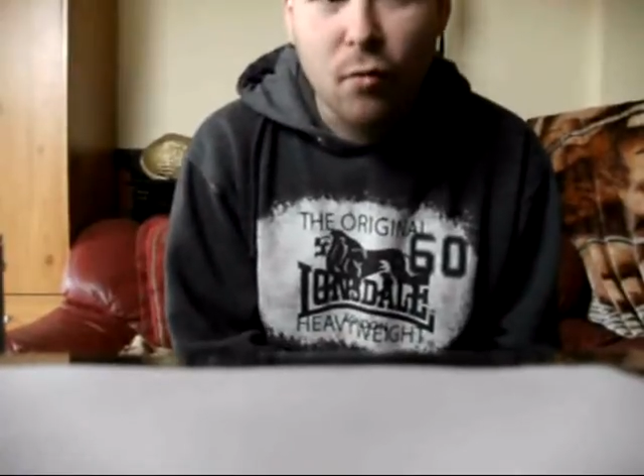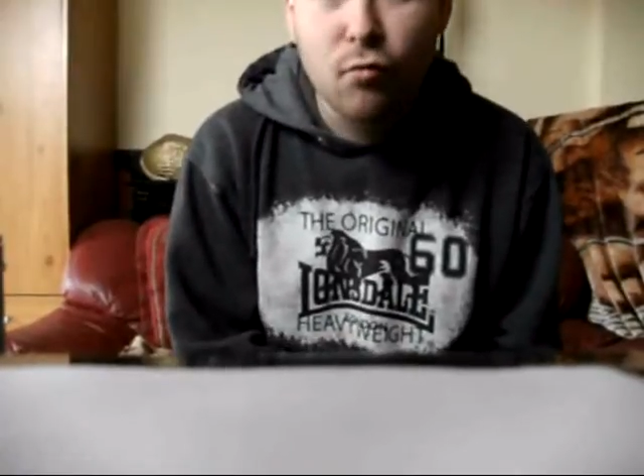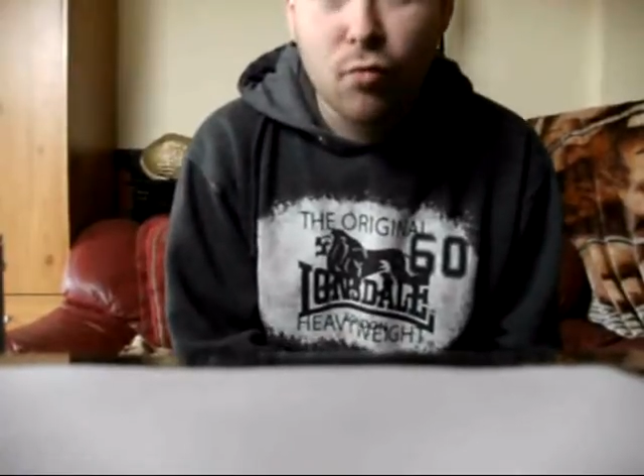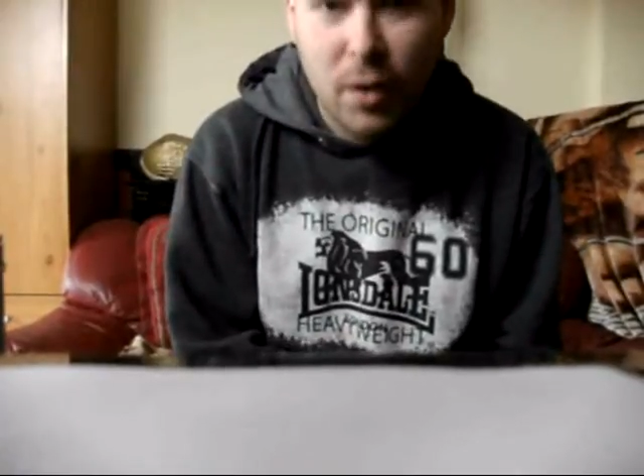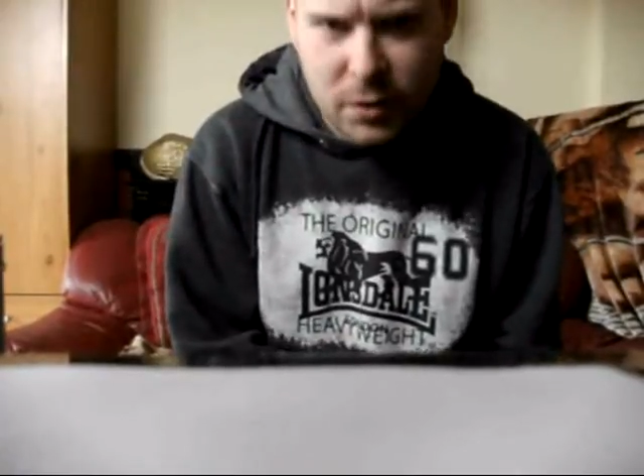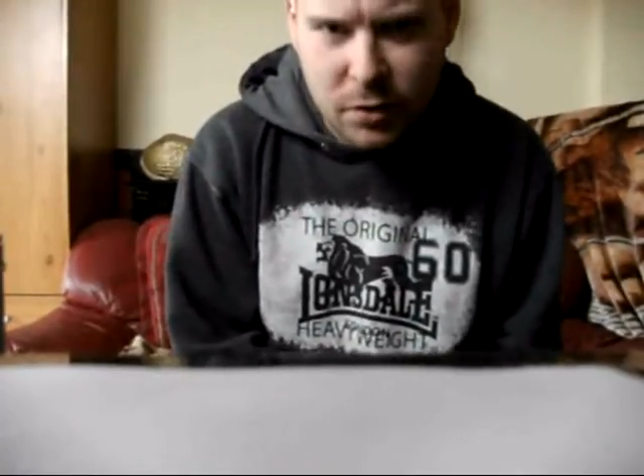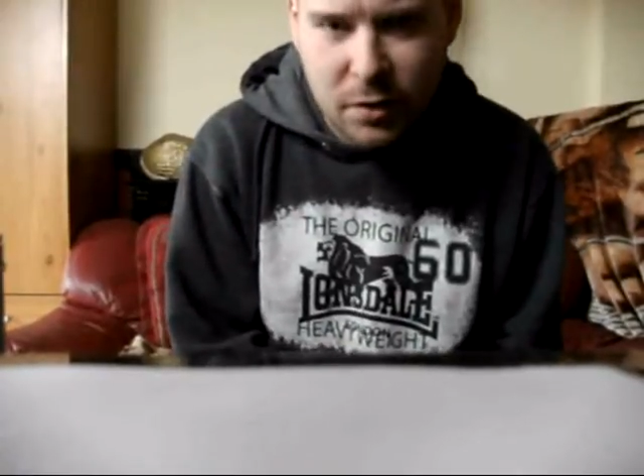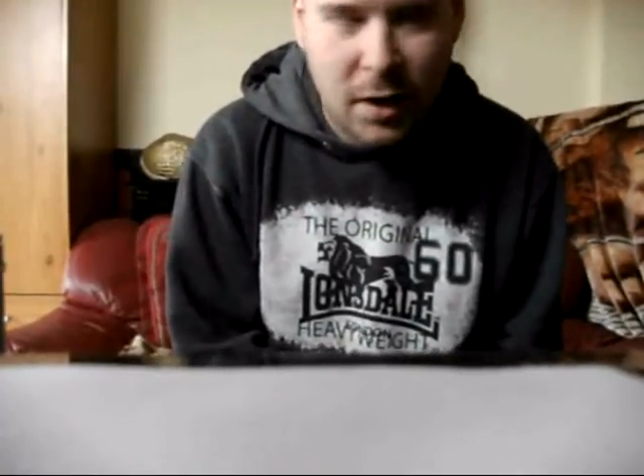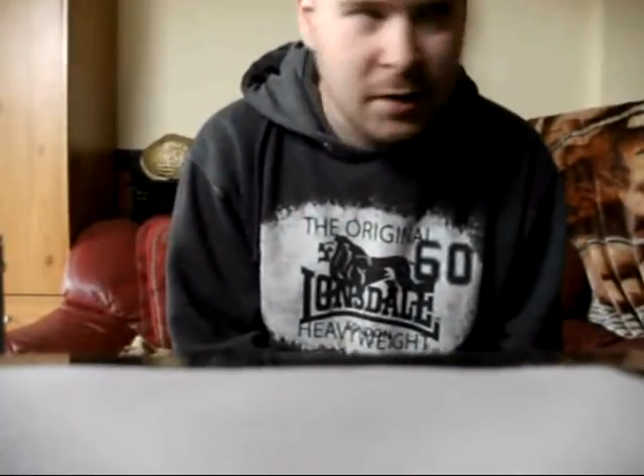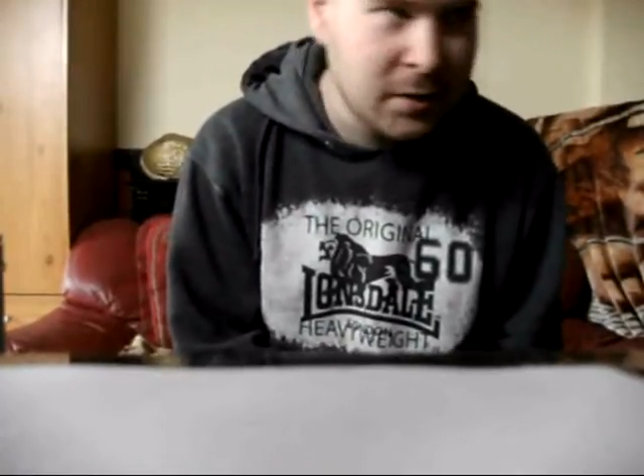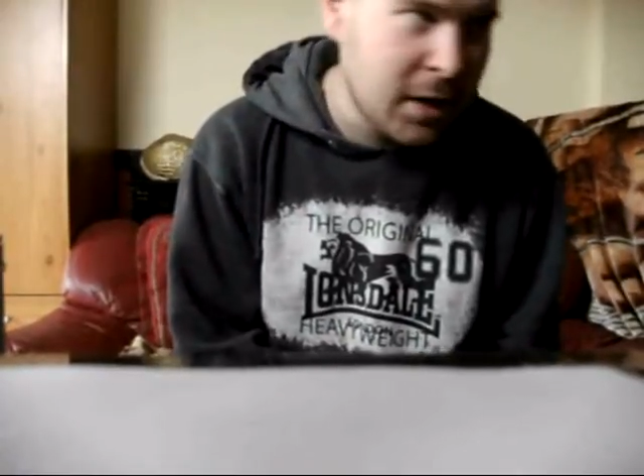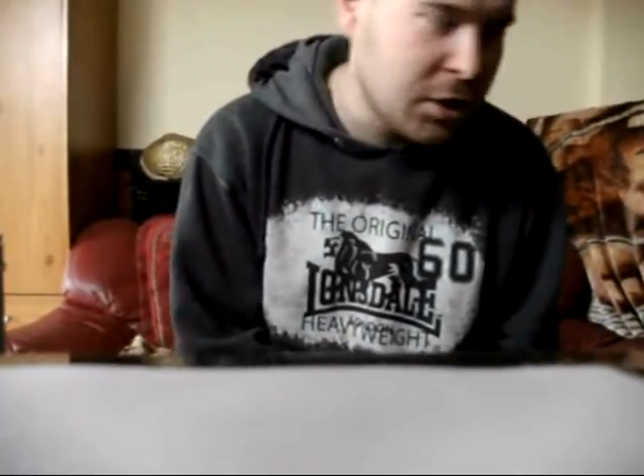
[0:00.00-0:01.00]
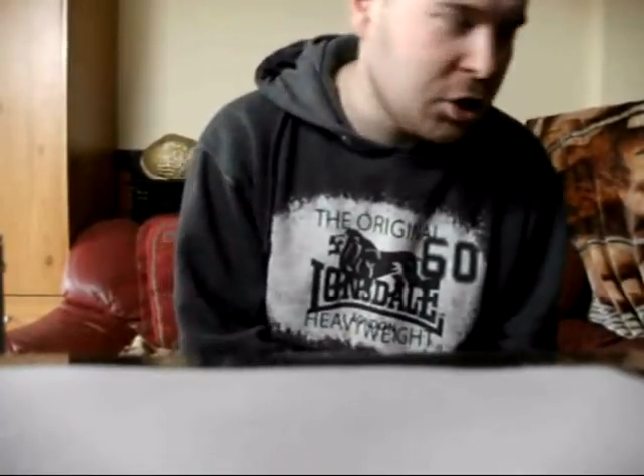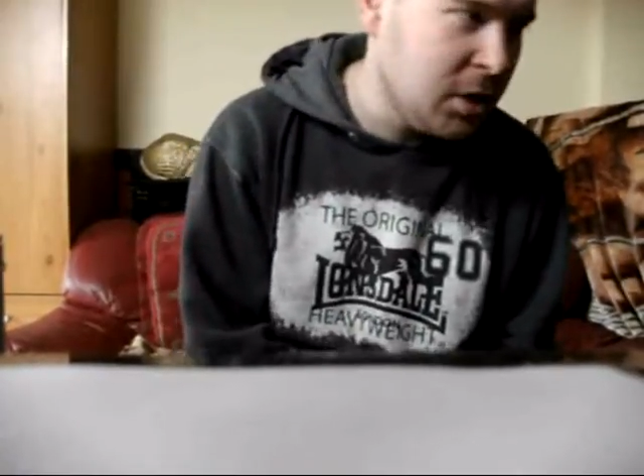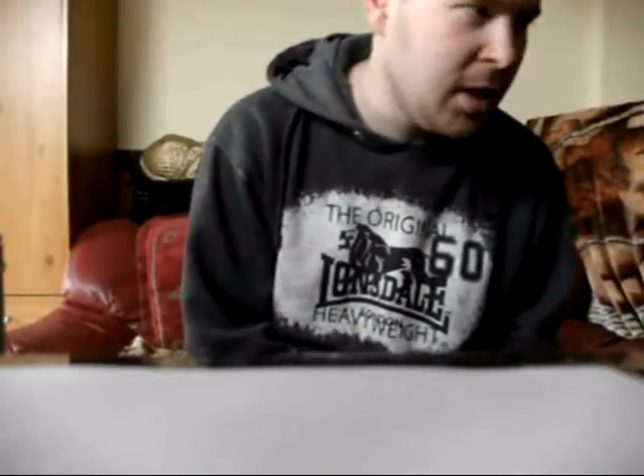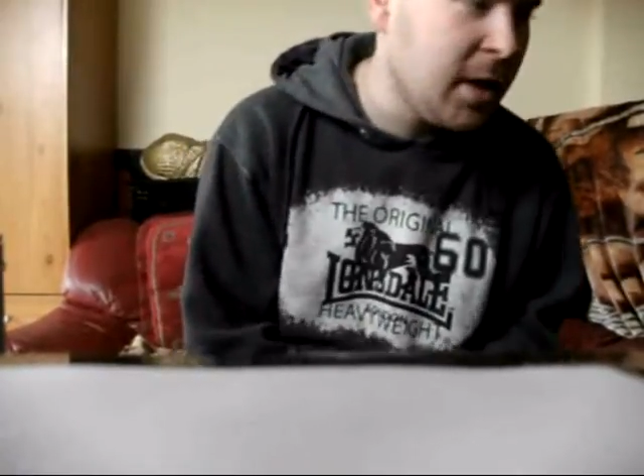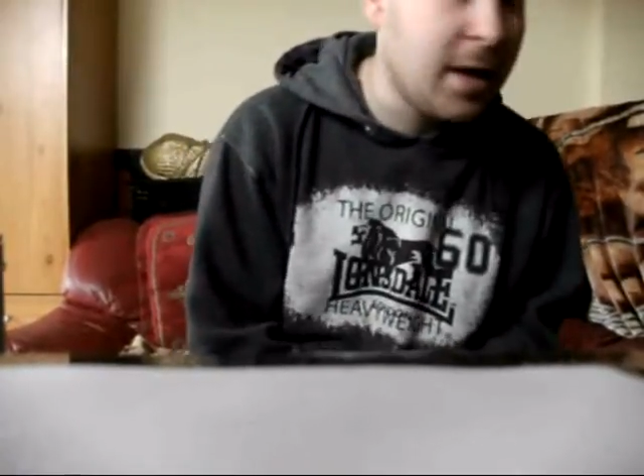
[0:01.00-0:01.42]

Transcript: right on the last action yet